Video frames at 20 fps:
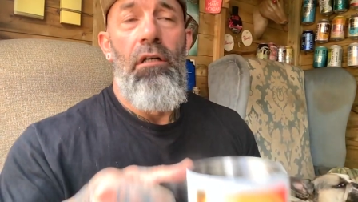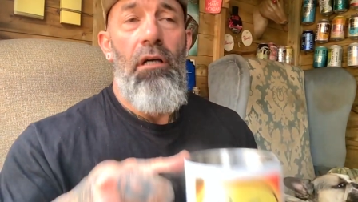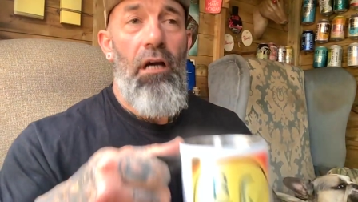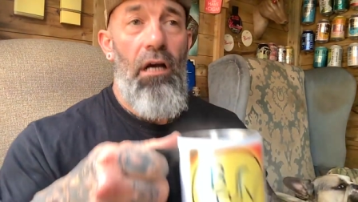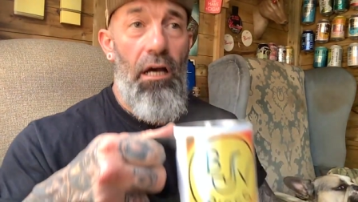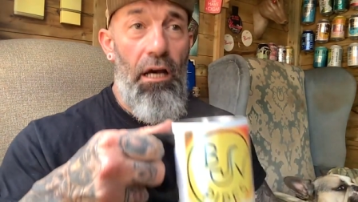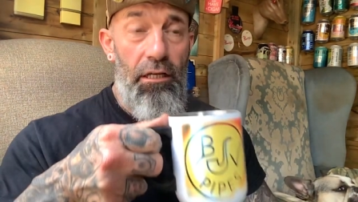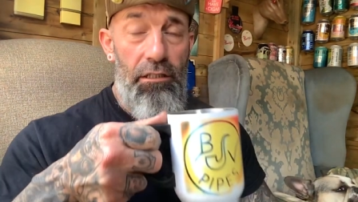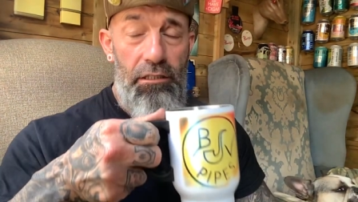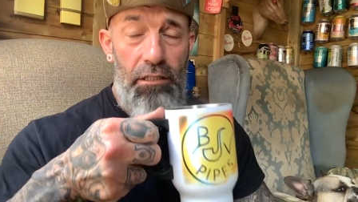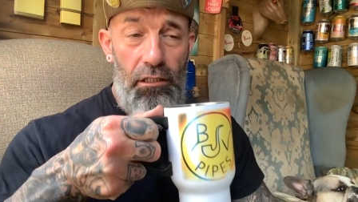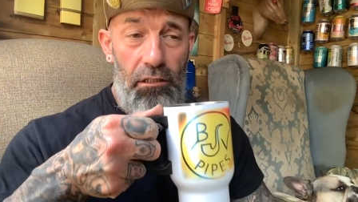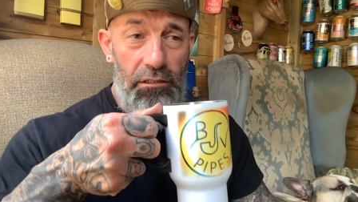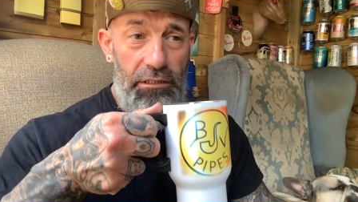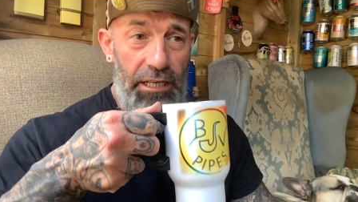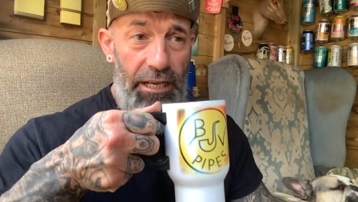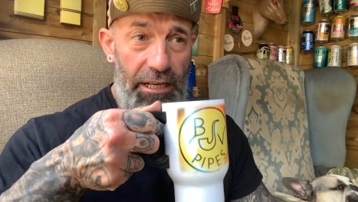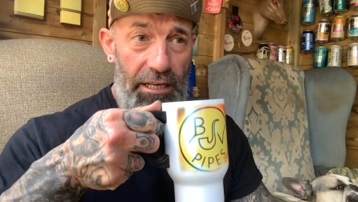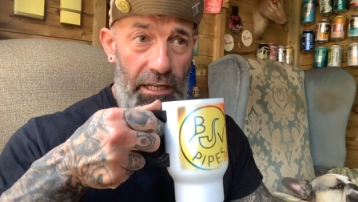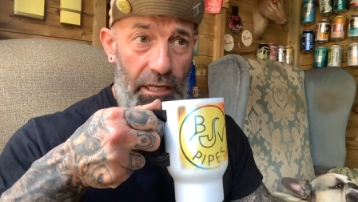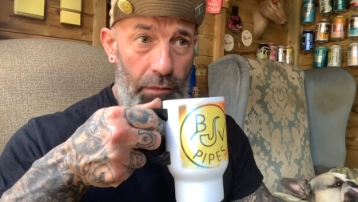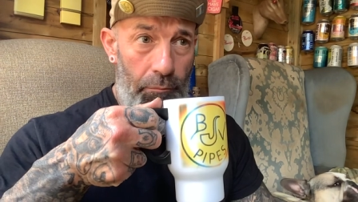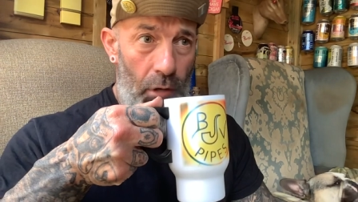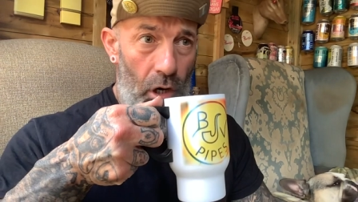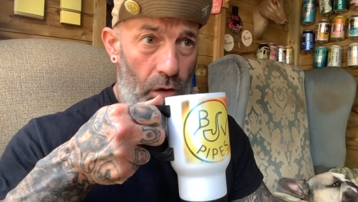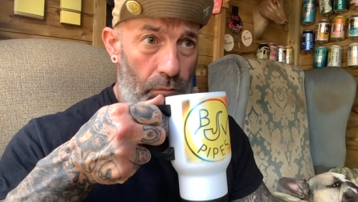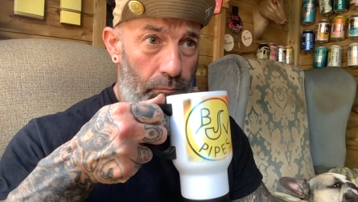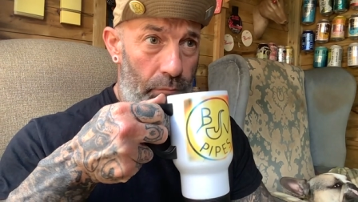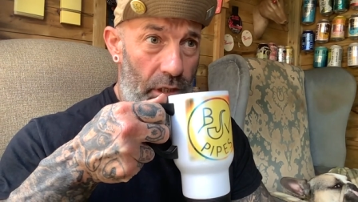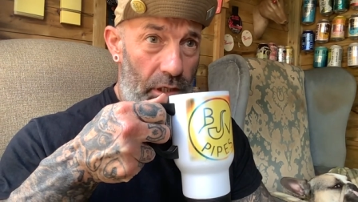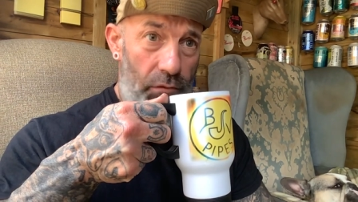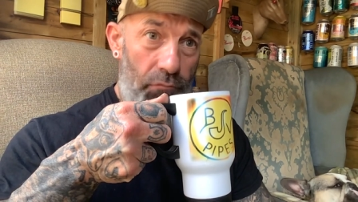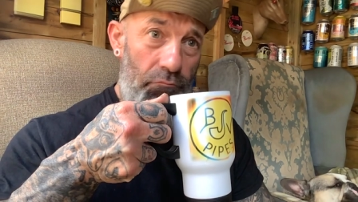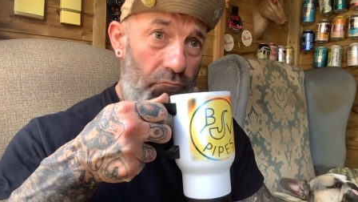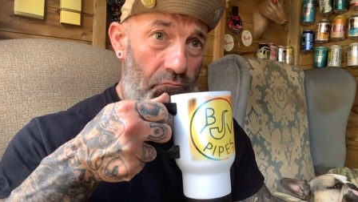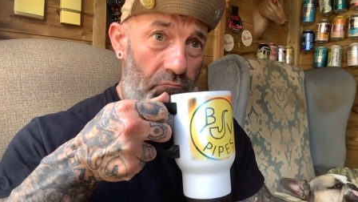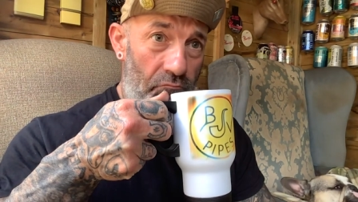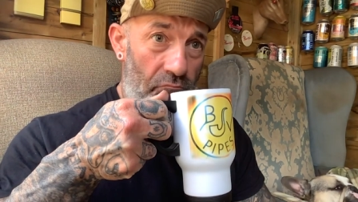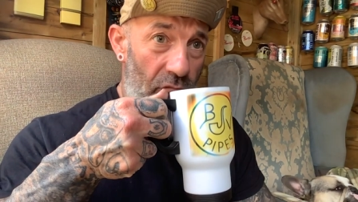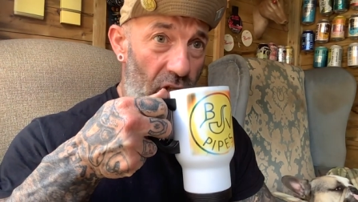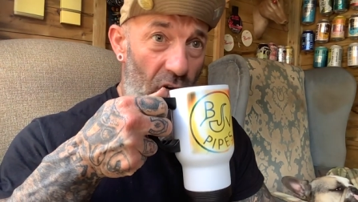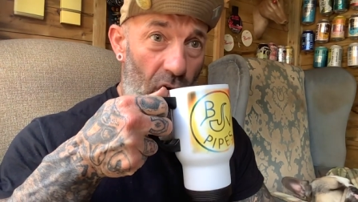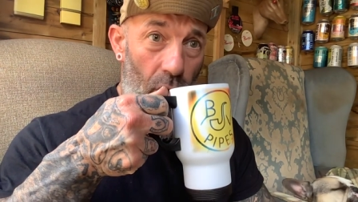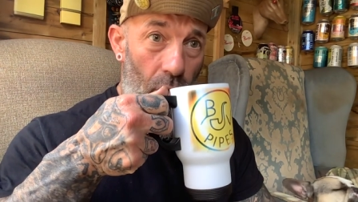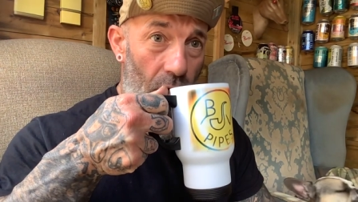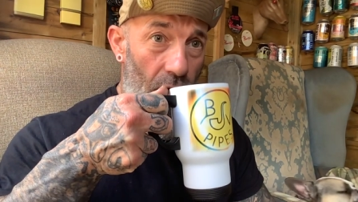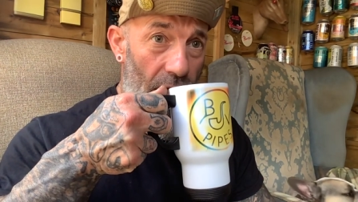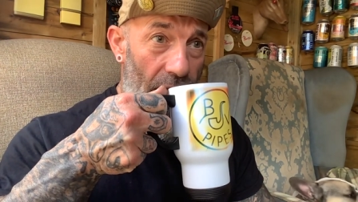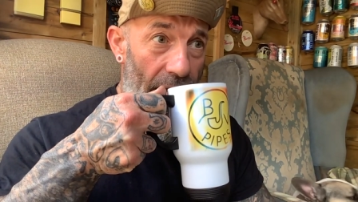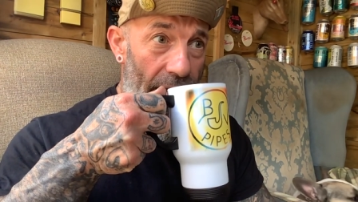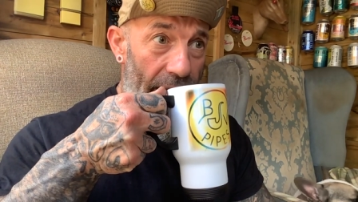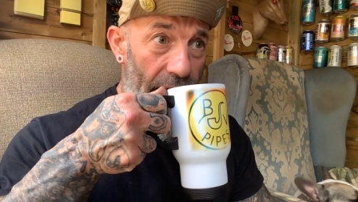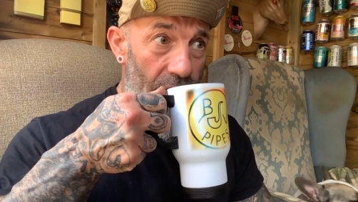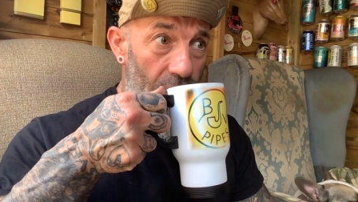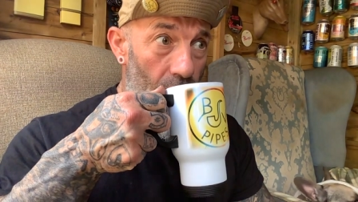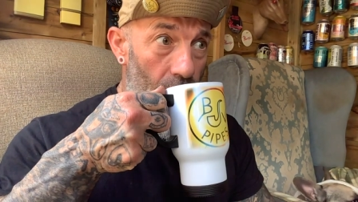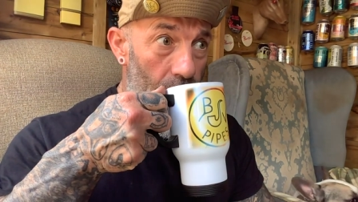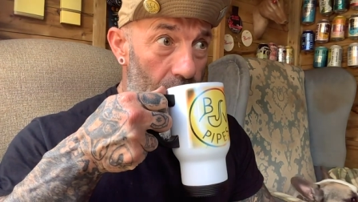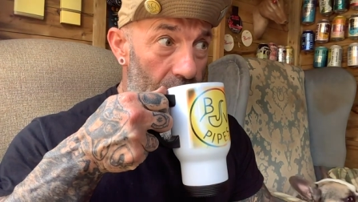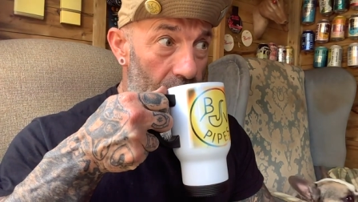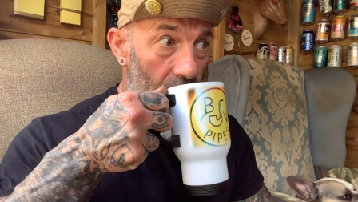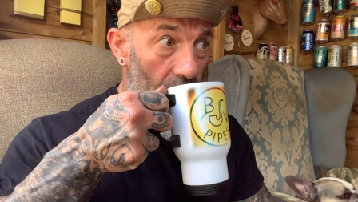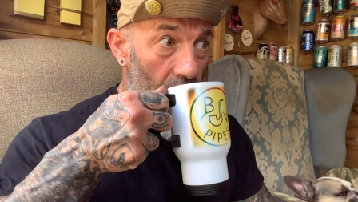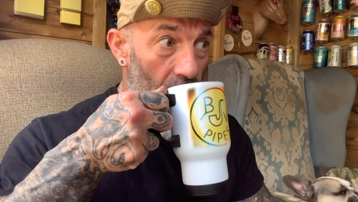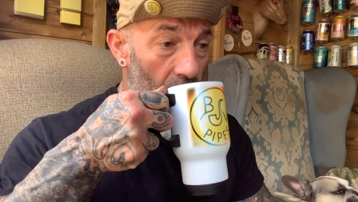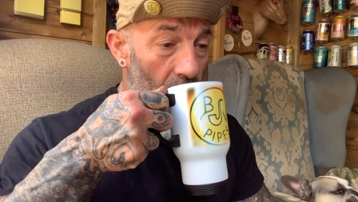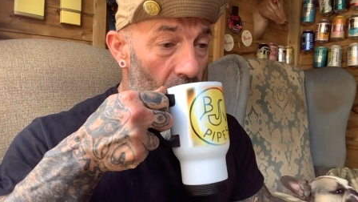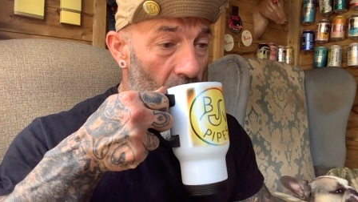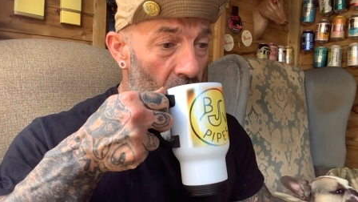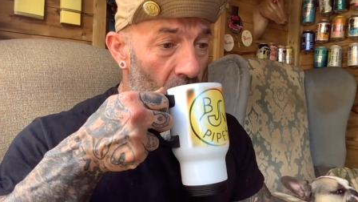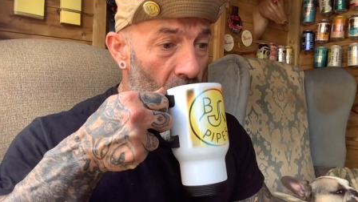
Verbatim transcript: Uh, still taking them on, but no one lined up, so